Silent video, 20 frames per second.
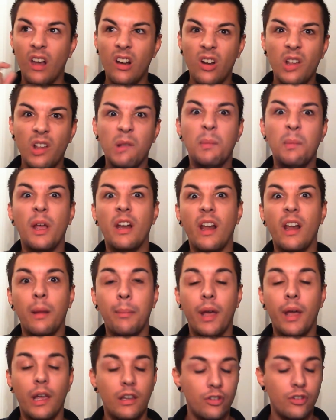looks a bit
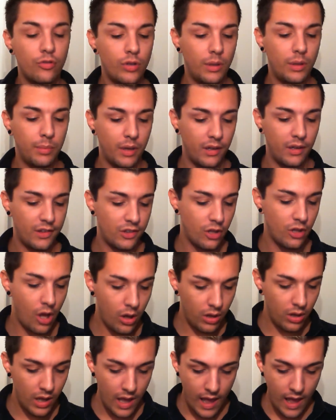like pastry but it's
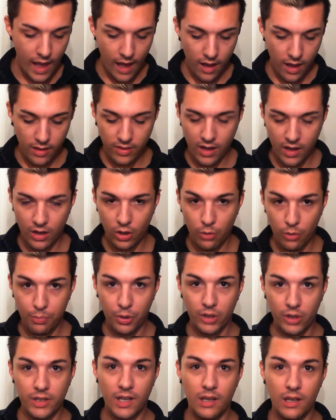not, and then you
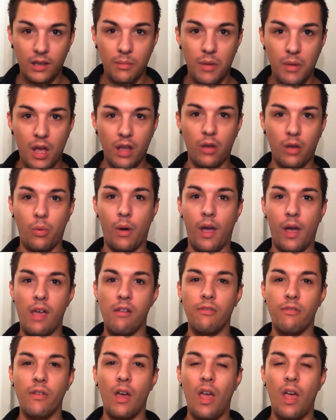put it in the
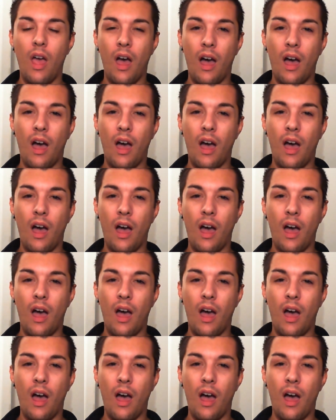microwave.